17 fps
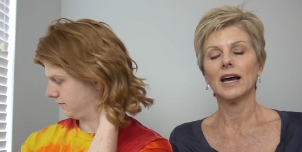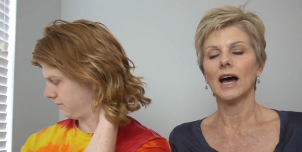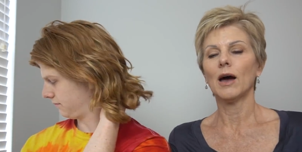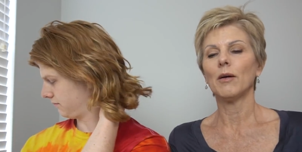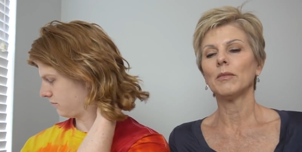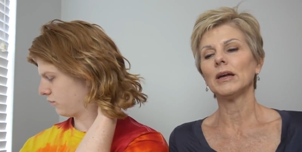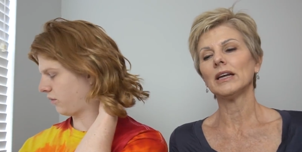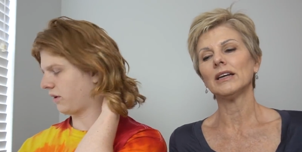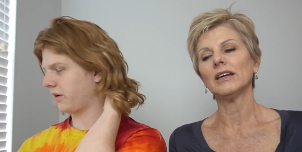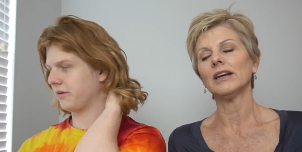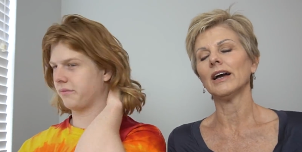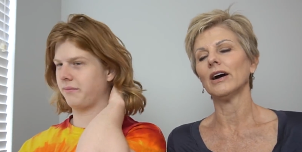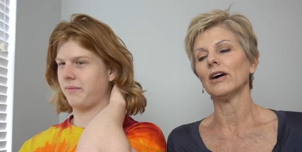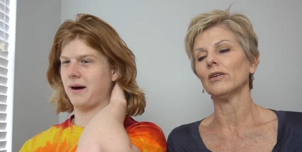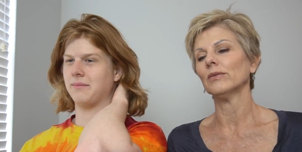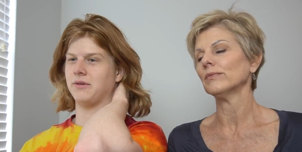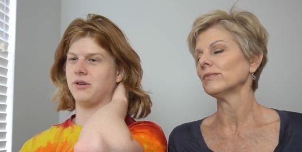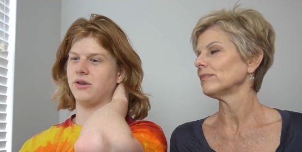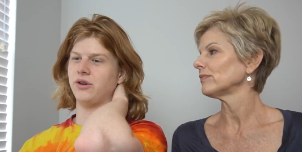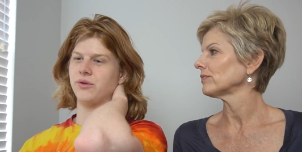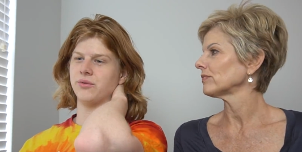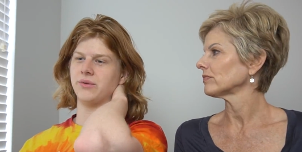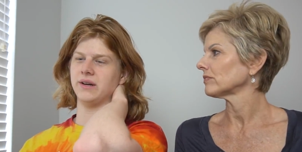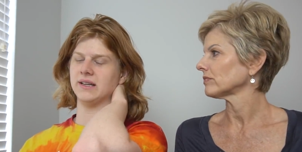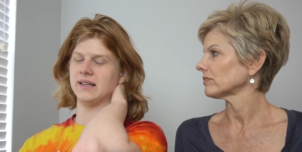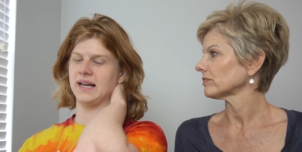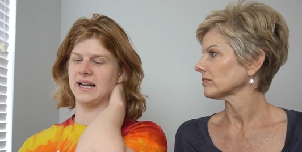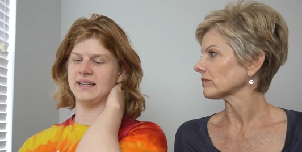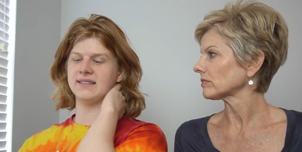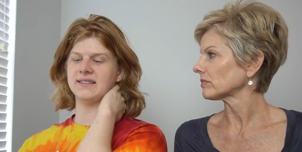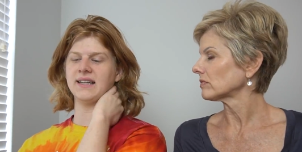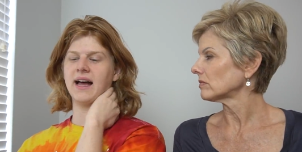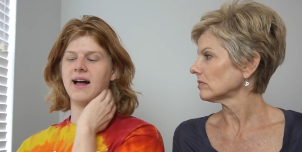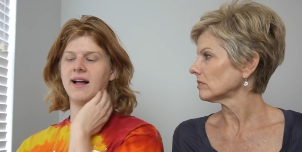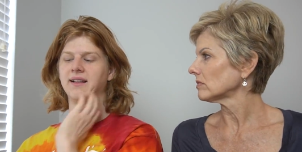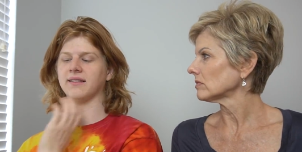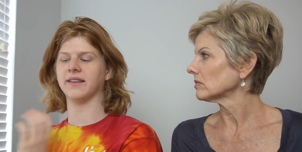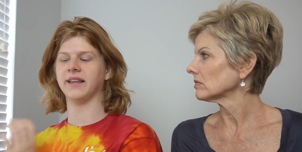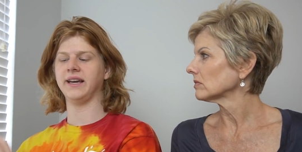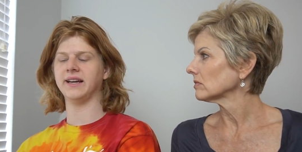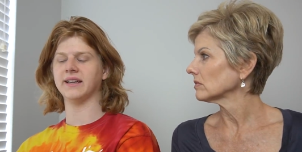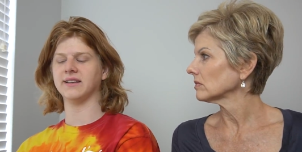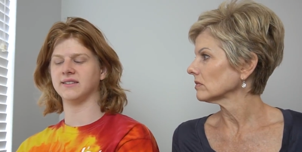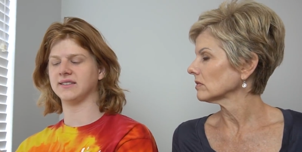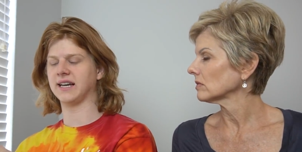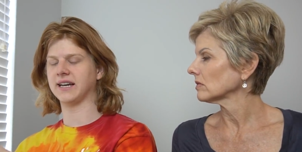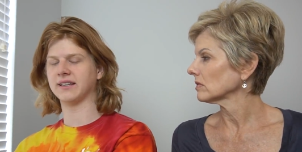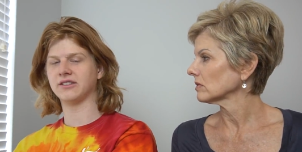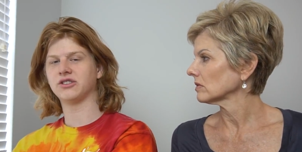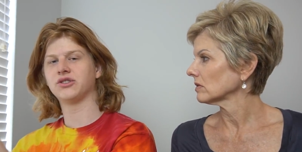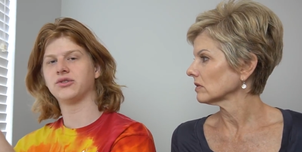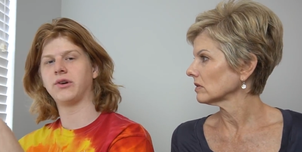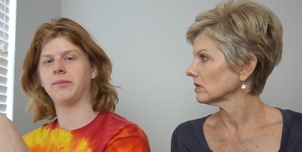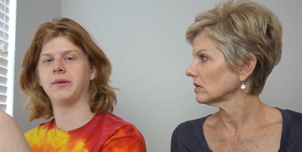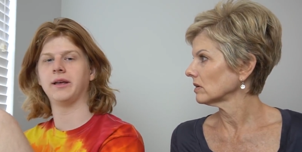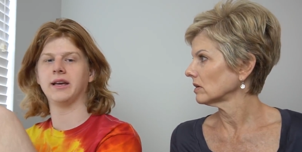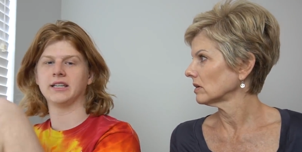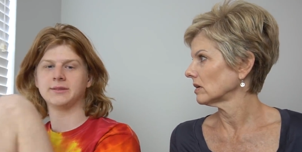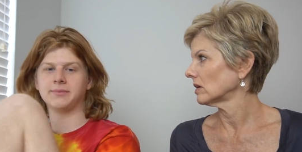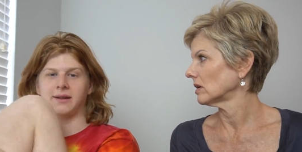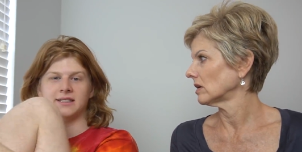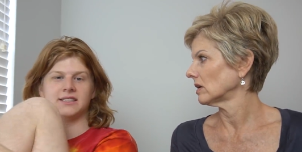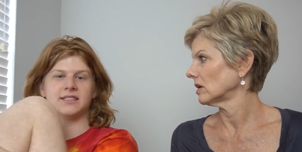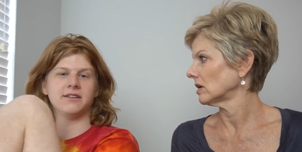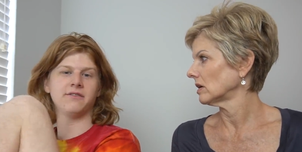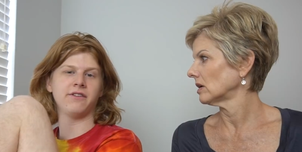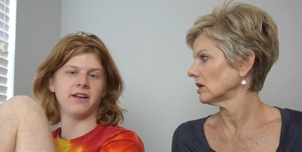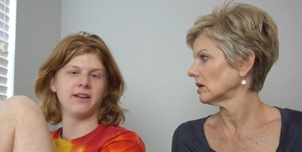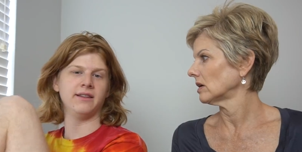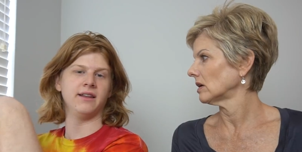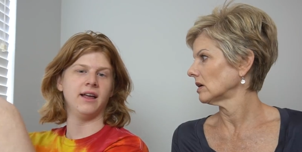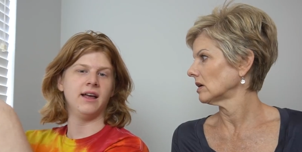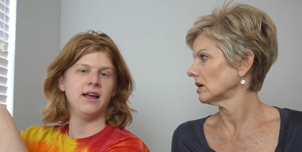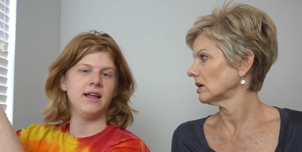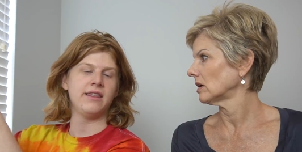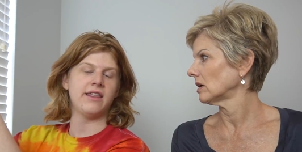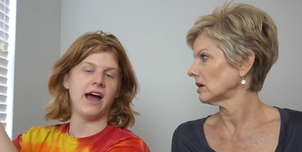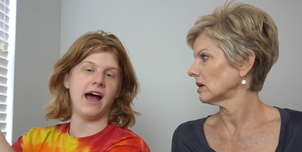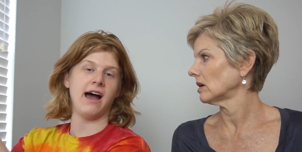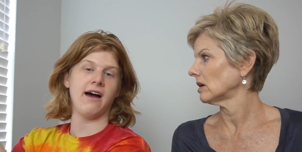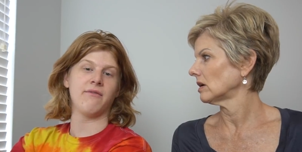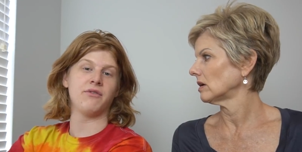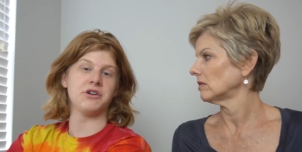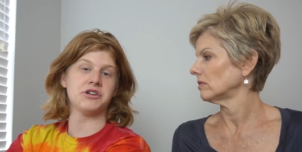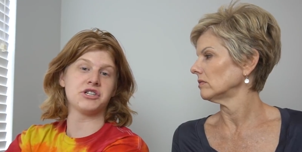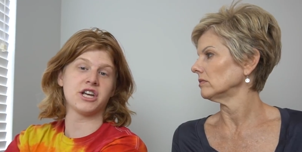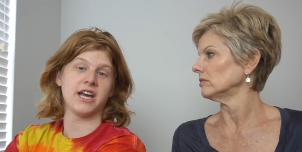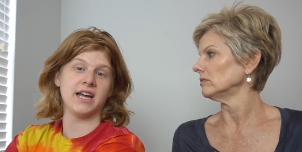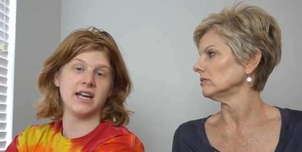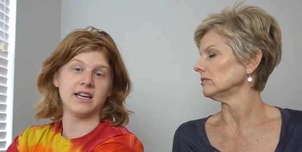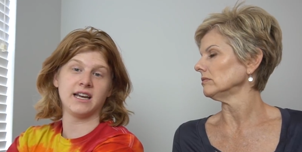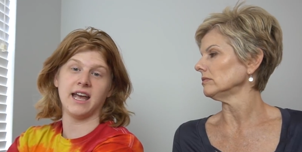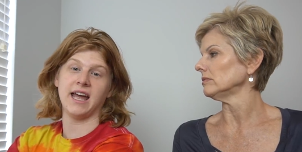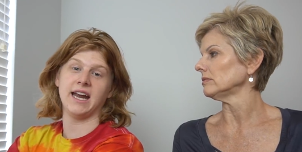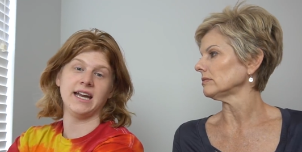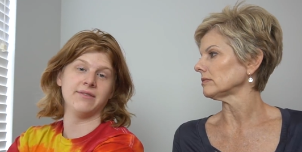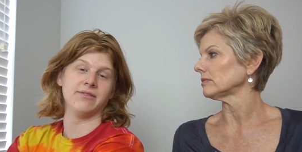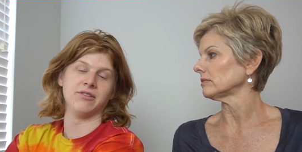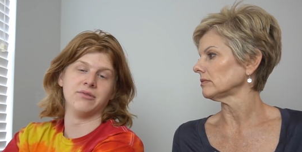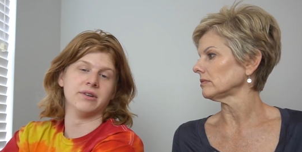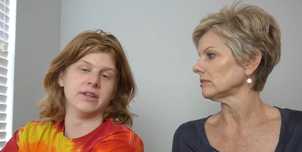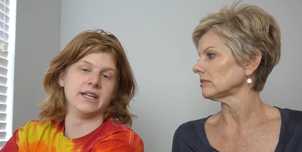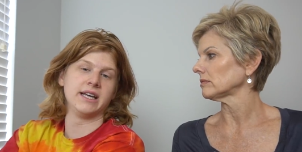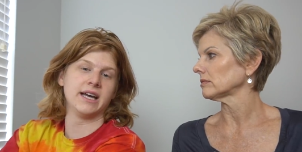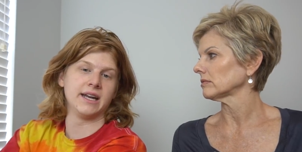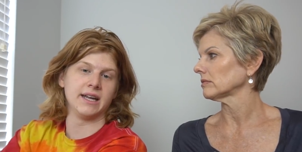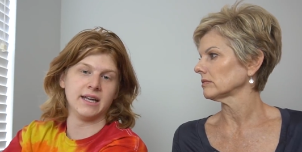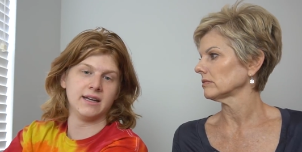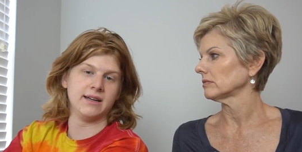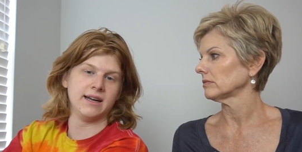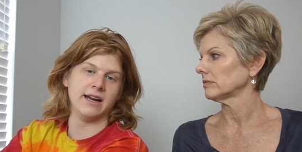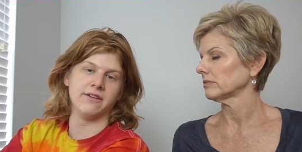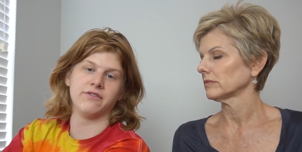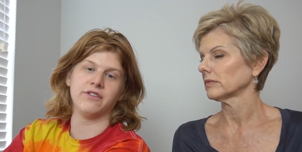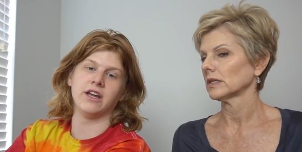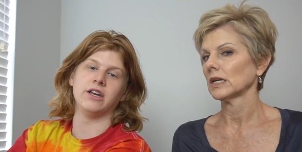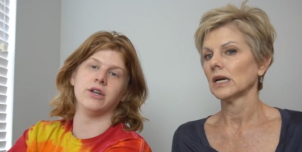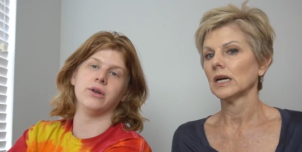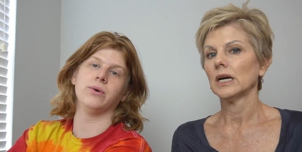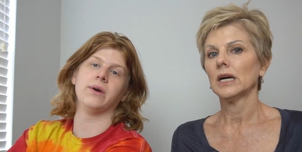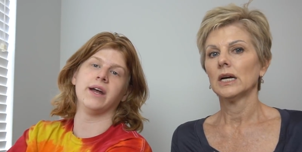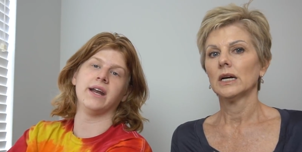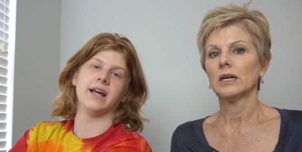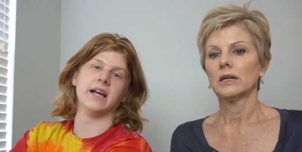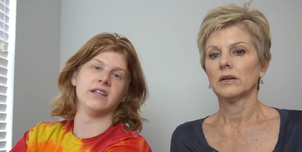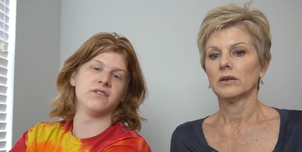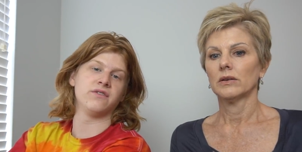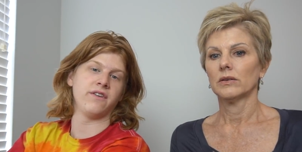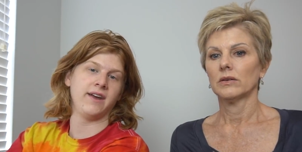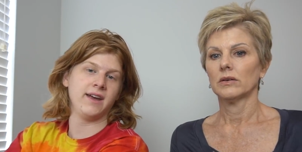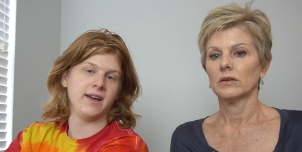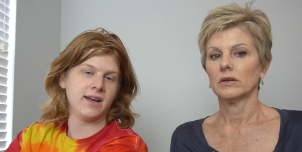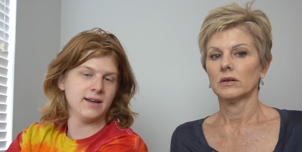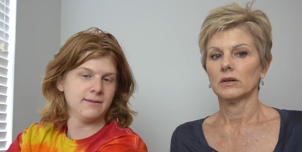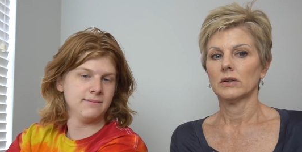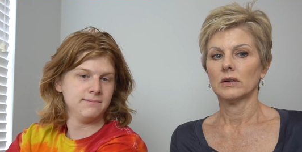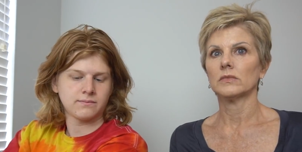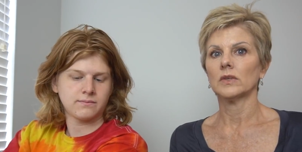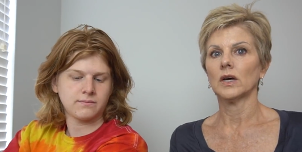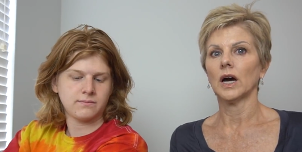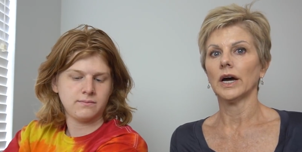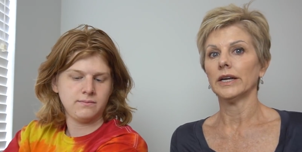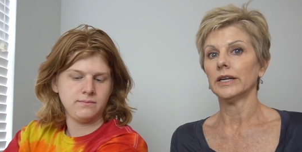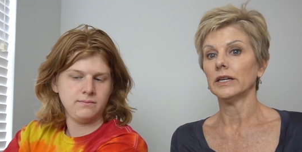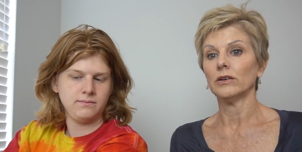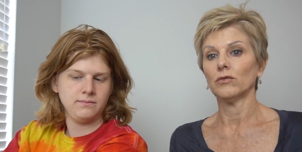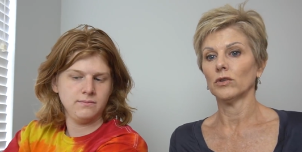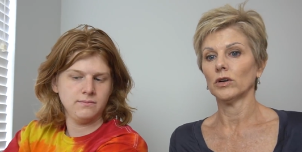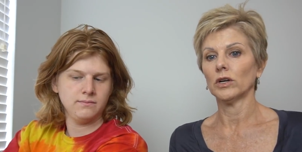Speaker 1: I
Speaker 2: mean, well, you know, Mom, you do realize that lean is extremely expensive and the average kid can't even really get it. And if they do get it, it's fake.
Speaker 1: I didn't